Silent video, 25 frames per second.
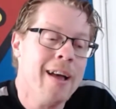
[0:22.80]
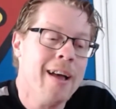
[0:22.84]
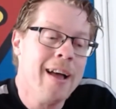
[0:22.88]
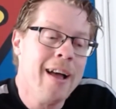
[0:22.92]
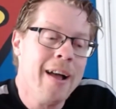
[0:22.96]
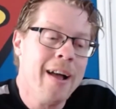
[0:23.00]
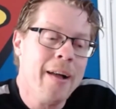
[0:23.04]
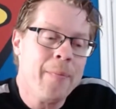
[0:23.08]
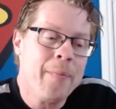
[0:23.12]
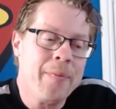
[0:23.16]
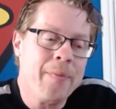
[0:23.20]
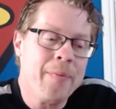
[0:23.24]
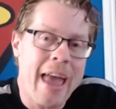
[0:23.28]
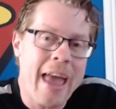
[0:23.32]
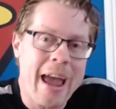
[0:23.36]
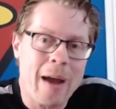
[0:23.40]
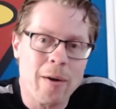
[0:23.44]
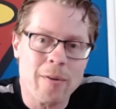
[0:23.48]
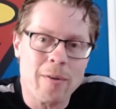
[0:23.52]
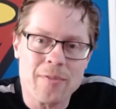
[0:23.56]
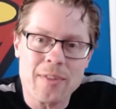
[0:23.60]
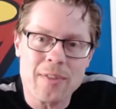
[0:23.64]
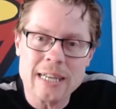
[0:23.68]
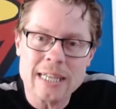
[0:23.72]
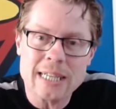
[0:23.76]
Now,
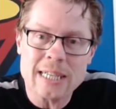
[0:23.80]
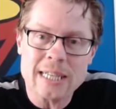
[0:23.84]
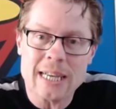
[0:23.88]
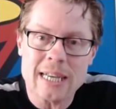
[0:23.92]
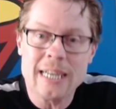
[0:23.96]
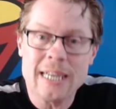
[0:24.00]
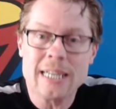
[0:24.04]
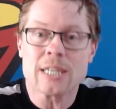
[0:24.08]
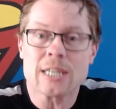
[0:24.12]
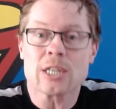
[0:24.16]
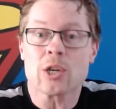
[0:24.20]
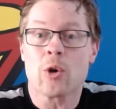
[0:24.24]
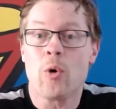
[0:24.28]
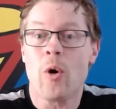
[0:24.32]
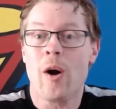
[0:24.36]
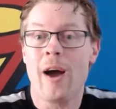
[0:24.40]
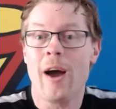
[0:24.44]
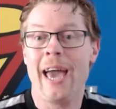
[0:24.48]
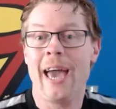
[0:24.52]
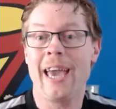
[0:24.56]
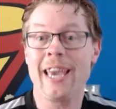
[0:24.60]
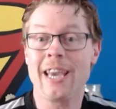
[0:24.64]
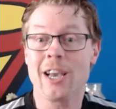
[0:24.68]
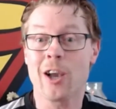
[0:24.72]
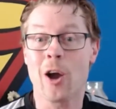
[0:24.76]
this is quite a
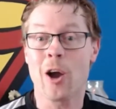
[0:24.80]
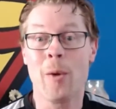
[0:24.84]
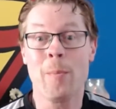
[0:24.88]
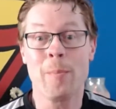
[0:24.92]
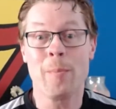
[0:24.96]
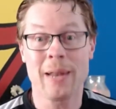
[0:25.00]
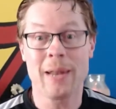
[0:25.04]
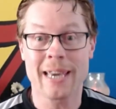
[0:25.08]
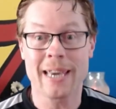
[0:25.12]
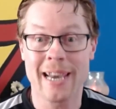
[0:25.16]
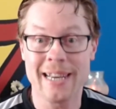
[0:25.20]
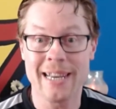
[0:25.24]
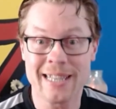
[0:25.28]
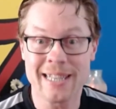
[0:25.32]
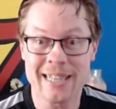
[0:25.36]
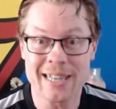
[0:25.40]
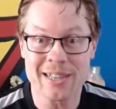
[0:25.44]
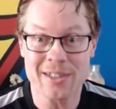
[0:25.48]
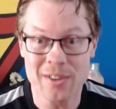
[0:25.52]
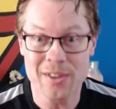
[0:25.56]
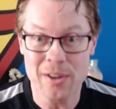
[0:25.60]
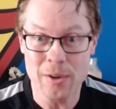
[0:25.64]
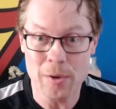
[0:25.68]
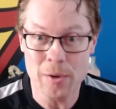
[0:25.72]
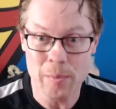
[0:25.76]
complicated
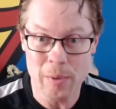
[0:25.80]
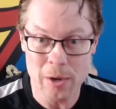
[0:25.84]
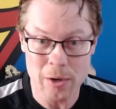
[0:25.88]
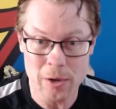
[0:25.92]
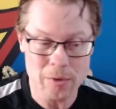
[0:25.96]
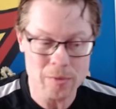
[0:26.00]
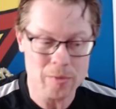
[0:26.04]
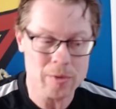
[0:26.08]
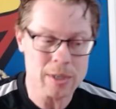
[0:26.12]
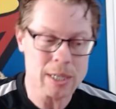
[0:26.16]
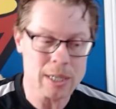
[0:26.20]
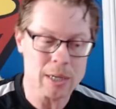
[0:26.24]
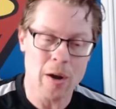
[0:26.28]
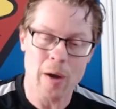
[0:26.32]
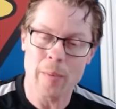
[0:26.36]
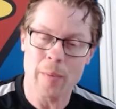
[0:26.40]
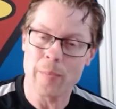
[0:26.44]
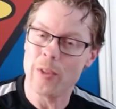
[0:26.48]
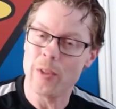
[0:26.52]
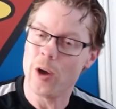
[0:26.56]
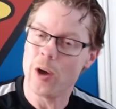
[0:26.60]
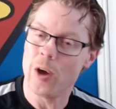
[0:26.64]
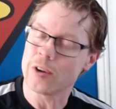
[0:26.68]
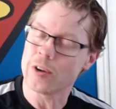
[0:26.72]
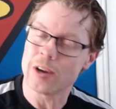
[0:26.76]
new moon, so I'm
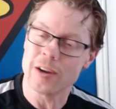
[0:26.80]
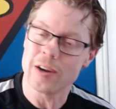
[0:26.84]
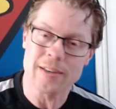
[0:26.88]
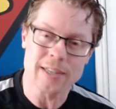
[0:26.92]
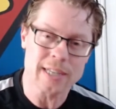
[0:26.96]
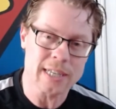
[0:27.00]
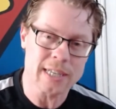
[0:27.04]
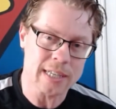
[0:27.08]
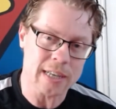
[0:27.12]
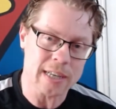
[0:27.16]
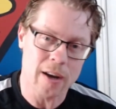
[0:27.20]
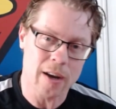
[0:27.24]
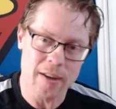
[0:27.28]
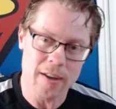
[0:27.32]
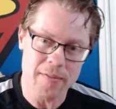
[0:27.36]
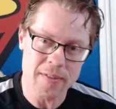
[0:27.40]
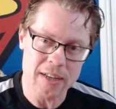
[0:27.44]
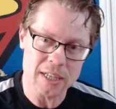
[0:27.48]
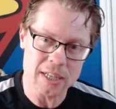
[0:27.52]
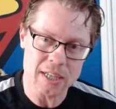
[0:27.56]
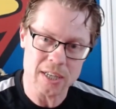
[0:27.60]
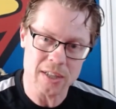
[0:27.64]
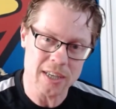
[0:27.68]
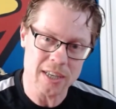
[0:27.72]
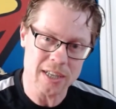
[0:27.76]
not going to dive into
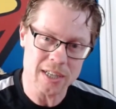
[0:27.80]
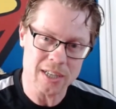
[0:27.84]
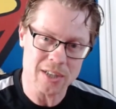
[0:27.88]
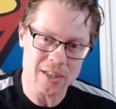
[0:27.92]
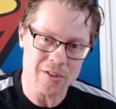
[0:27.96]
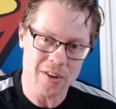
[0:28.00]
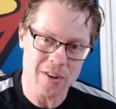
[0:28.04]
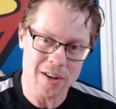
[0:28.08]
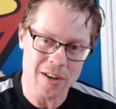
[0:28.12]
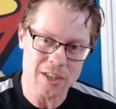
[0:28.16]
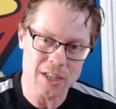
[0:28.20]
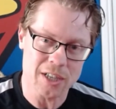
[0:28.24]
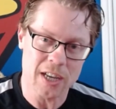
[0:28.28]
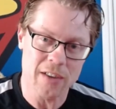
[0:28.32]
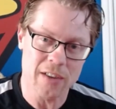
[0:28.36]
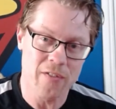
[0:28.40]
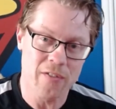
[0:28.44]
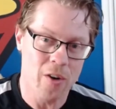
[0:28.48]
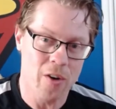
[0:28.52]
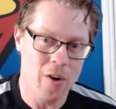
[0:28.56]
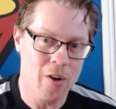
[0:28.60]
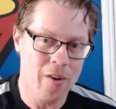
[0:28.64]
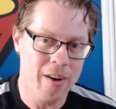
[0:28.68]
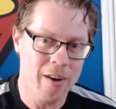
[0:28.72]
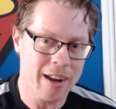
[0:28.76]
the astrology for
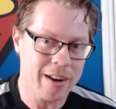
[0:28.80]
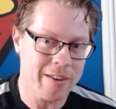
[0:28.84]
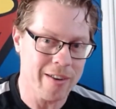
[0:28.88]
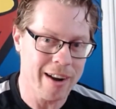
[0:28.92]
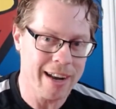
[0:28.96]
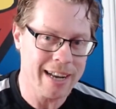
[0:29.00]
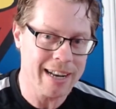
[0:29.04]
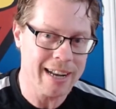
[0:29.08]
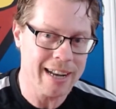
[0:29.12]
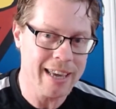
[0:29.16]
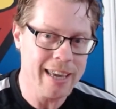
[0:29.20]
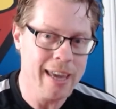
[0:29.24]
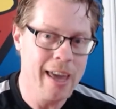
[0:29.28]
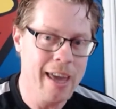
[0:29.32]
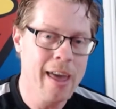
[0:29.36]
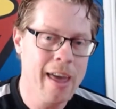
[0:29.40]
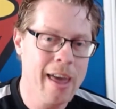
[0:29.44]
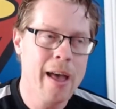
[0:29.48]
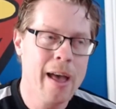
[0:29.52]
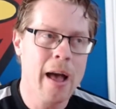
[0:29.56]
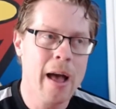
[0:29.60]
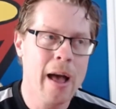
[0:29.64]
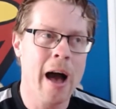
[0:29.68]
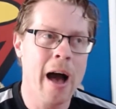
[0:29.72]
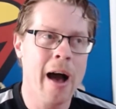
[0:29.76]
it greatly,
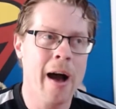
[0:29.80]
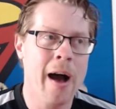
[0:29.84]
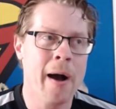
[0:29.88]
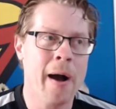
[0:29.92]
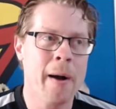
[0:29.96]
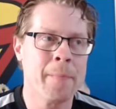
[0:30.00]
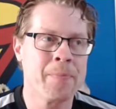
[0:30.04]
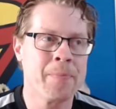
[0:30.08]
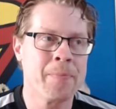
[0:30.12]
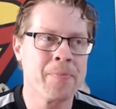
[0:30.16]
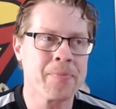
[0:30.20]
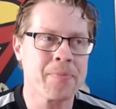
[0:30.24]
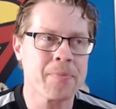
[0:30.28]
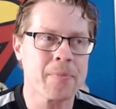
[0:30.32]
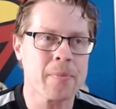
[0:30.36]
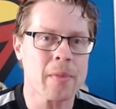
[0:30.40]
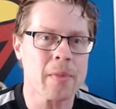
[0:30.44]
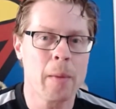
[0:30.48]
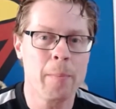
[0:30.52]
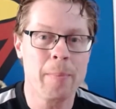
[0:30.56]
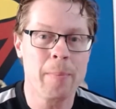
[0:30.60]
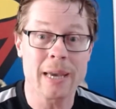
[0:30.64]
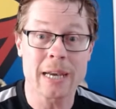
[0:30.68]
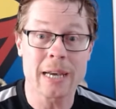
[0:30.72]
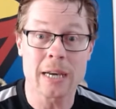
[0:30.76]

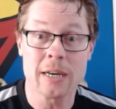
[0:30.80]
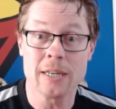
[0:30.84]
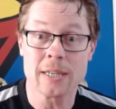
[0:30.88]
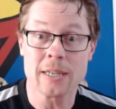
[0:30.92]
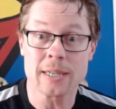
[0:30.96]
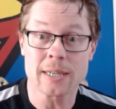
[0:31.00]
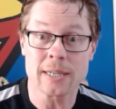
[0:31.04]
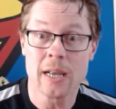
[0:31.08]
because